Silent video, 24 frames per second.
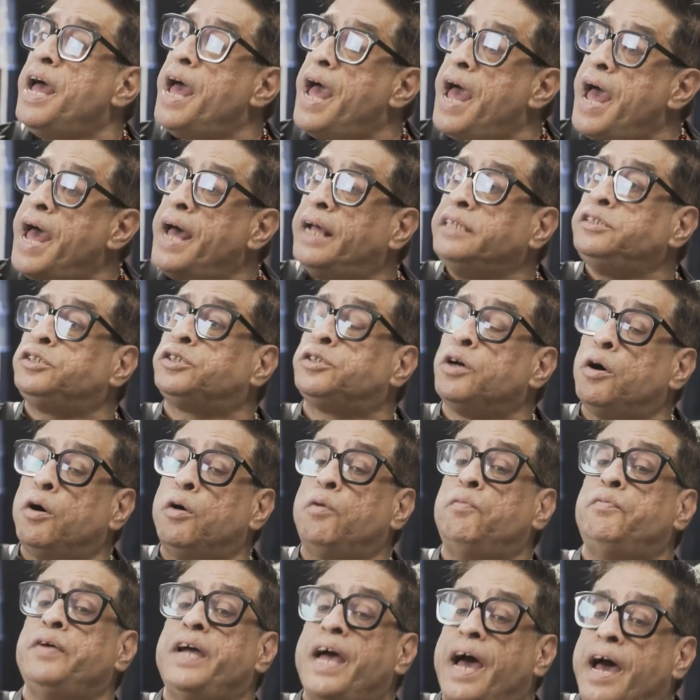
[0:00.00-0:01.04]
And so
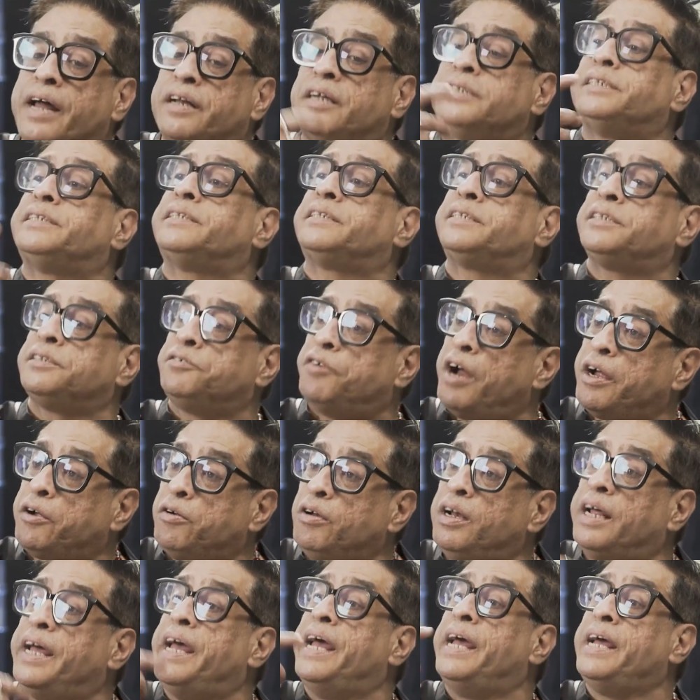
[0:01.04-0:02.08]
we had a
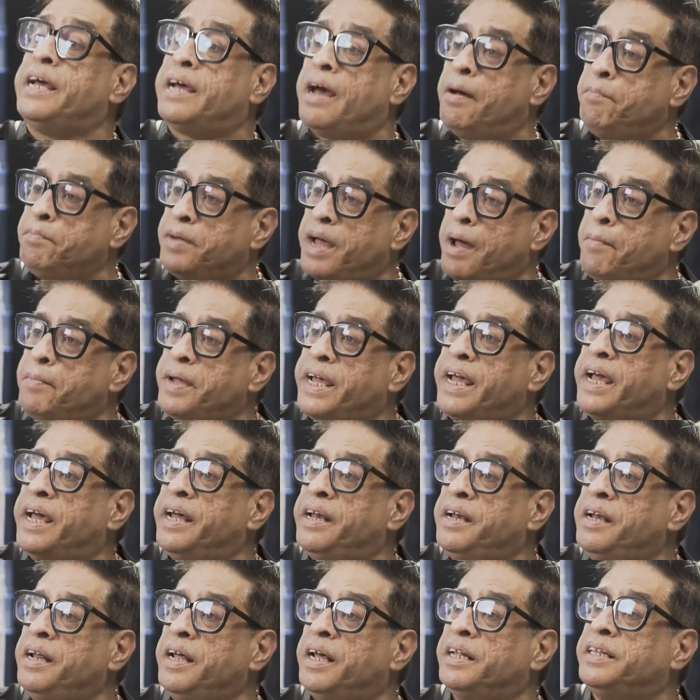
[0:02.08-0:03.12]
regular income coming
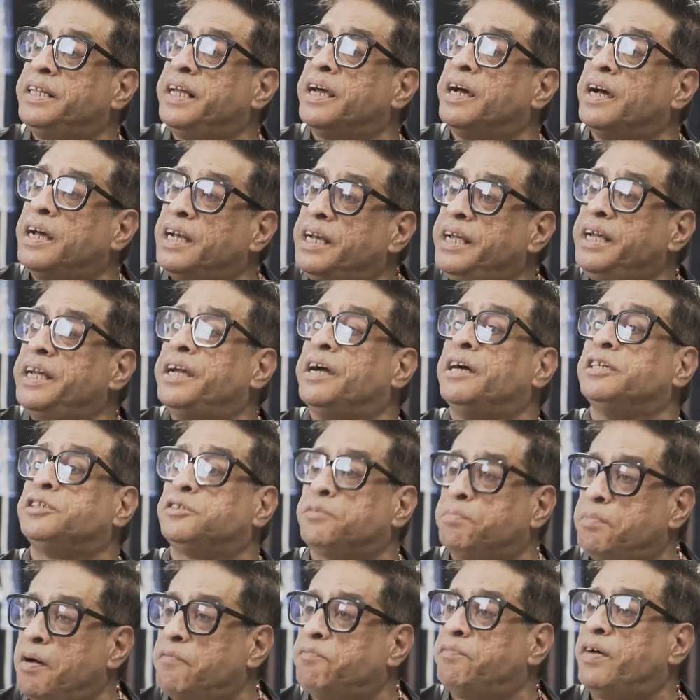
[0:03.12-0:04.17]
in the early years
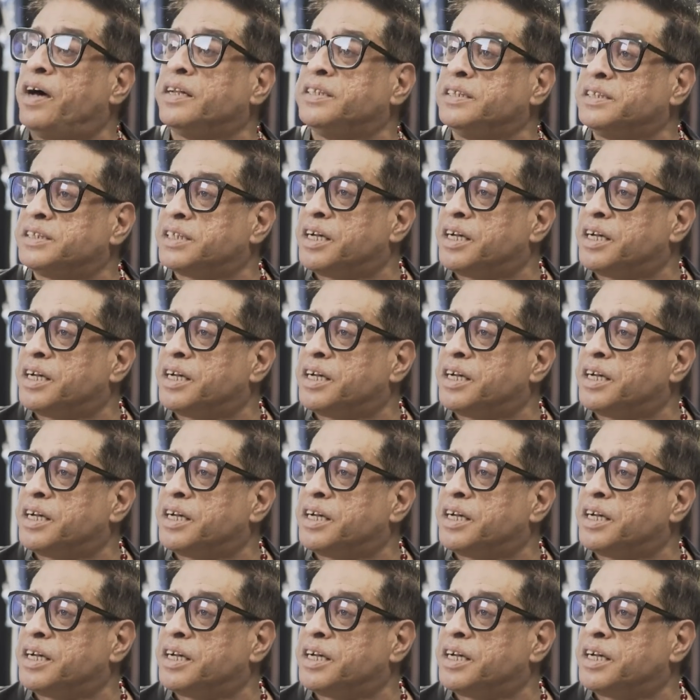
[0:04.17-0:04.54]
of my father's